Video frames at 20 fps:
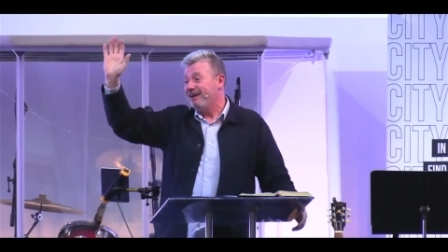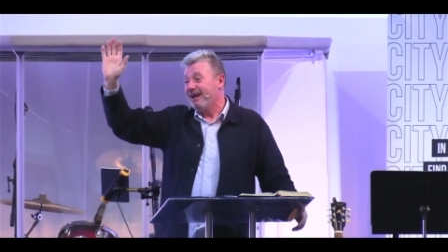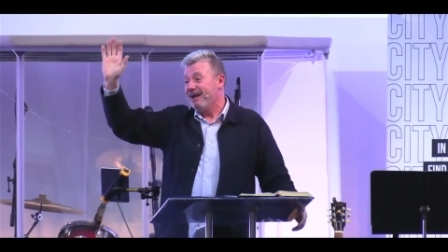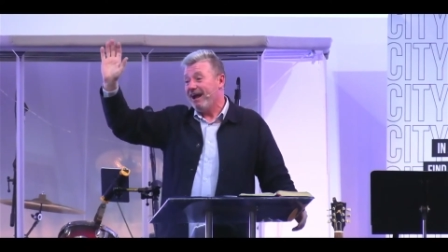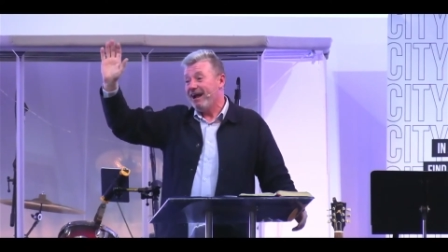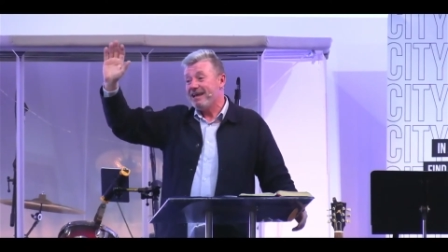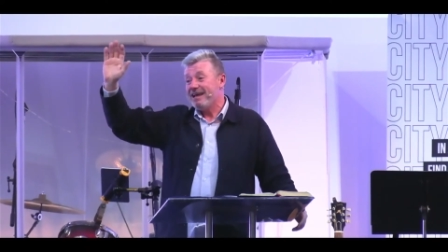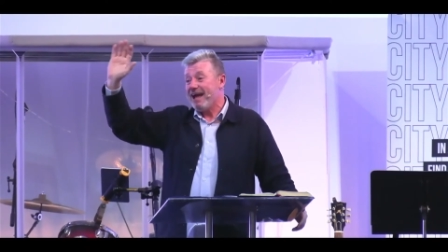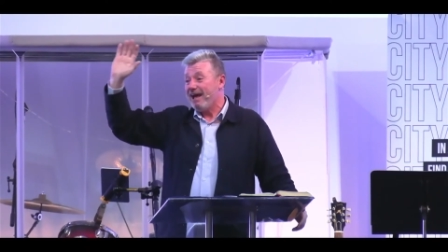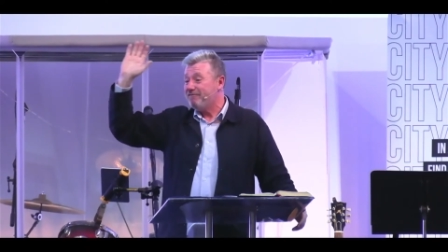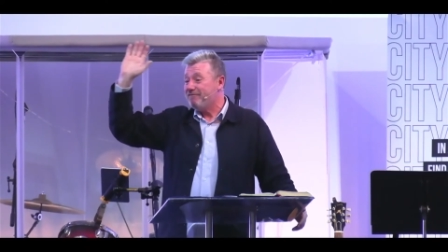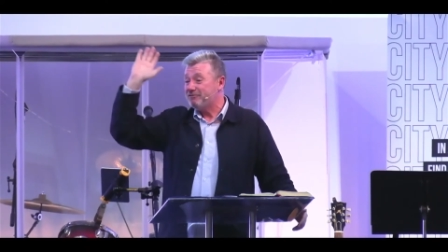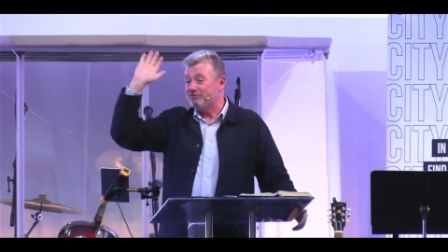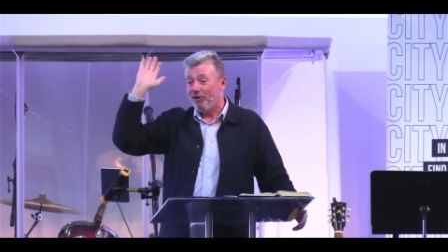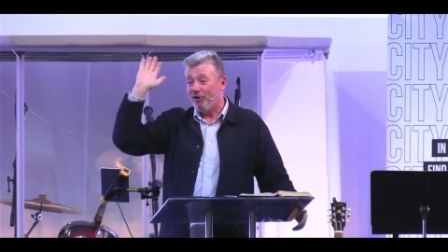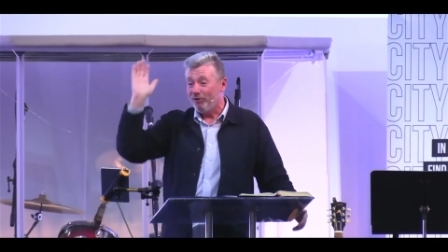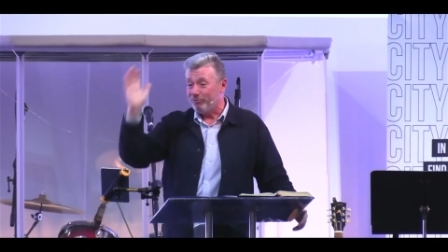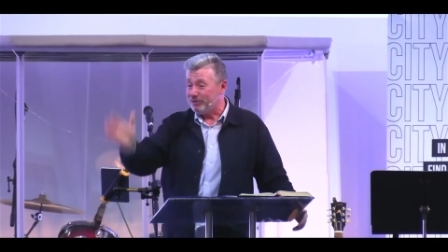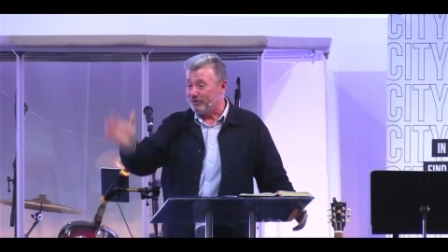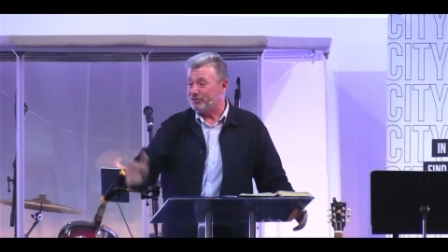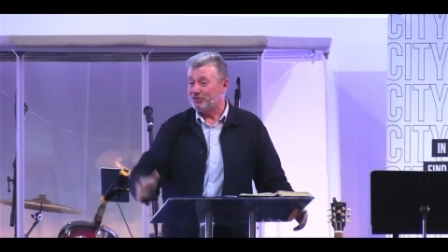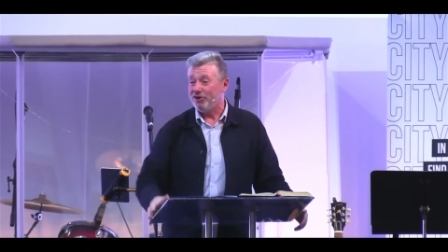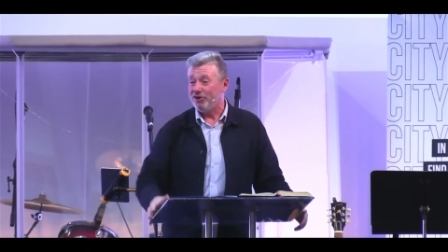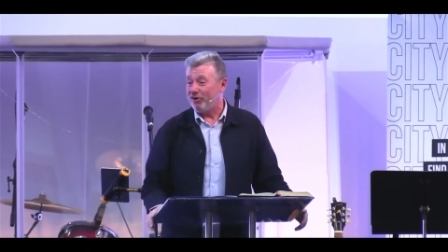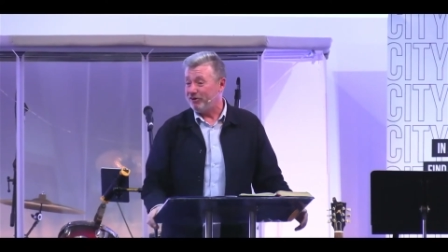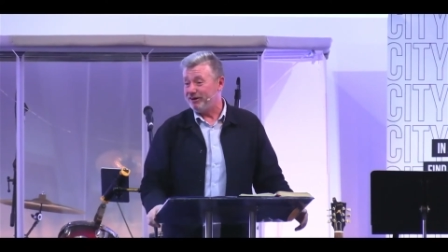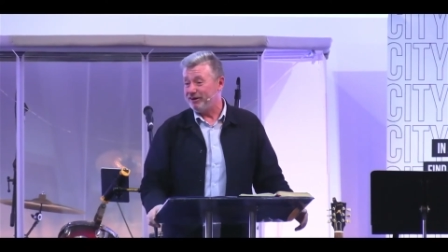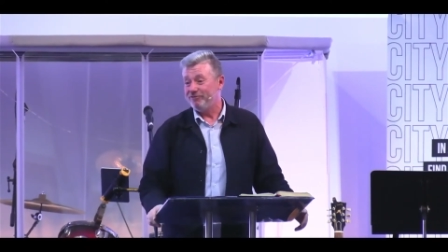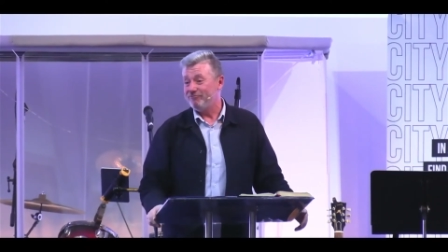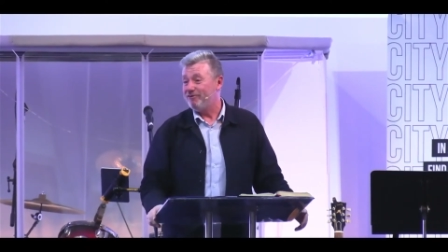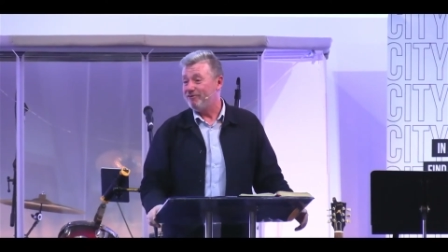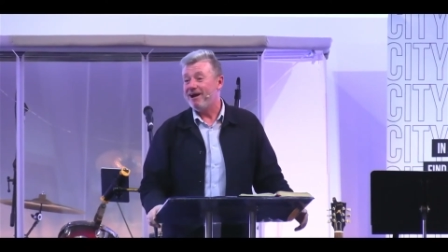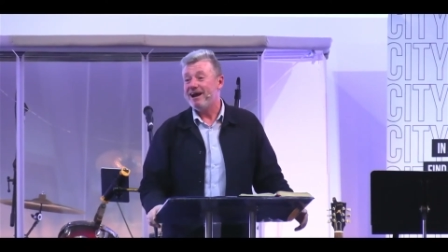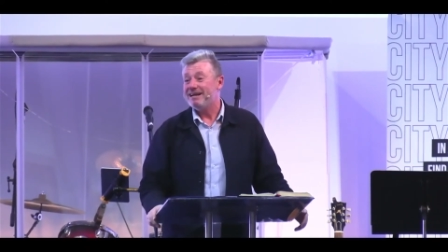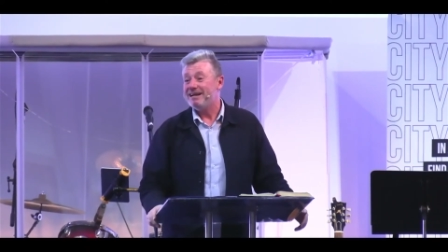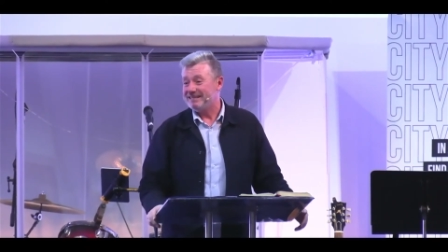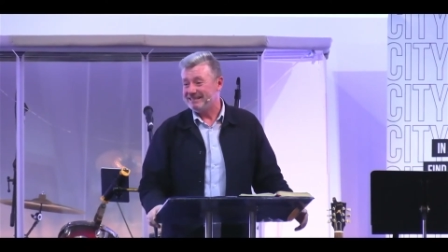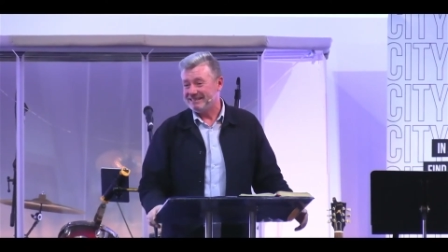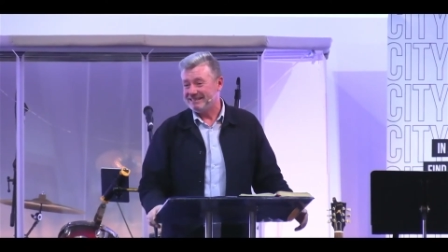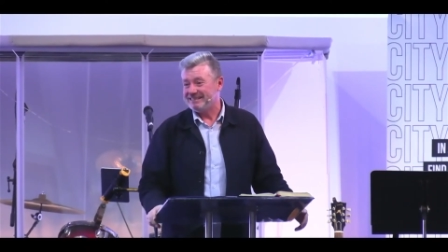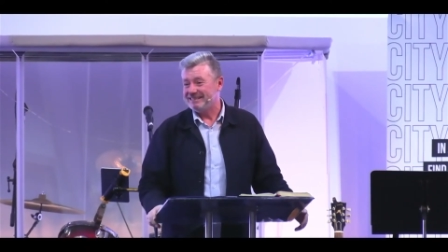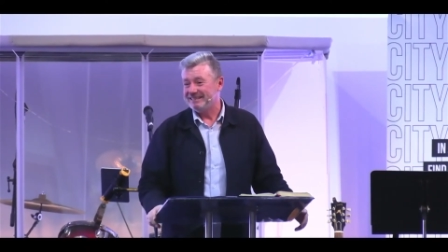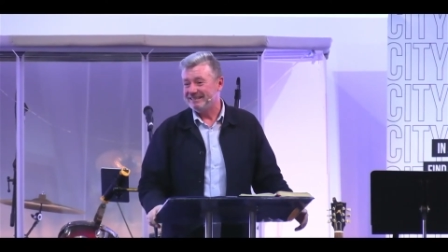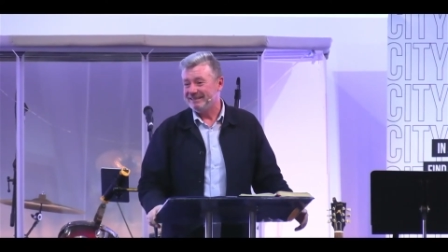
I haven't always got it right.